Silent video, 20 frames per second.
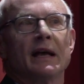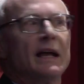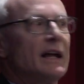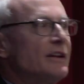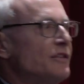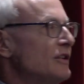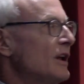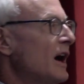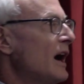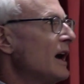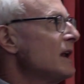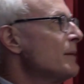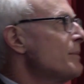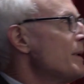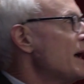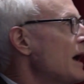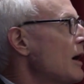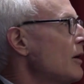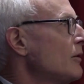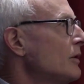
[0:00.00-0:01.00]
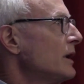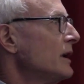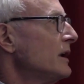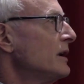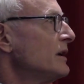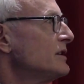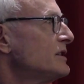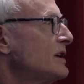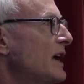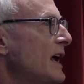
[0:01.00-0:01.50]
It's not about
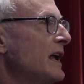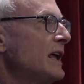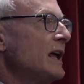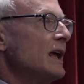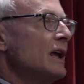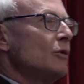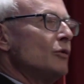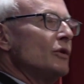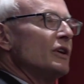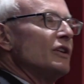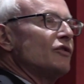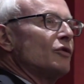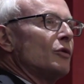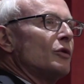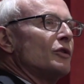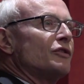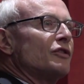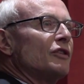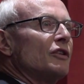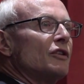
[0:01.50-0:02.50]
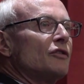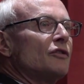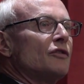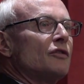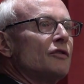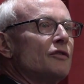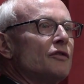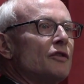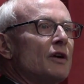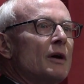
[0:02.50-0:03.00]
taking
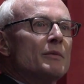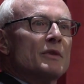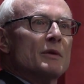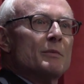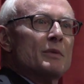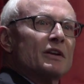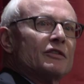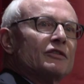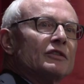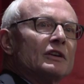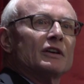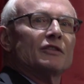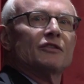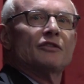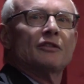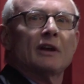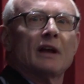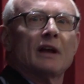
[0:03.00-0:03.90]
resources from the business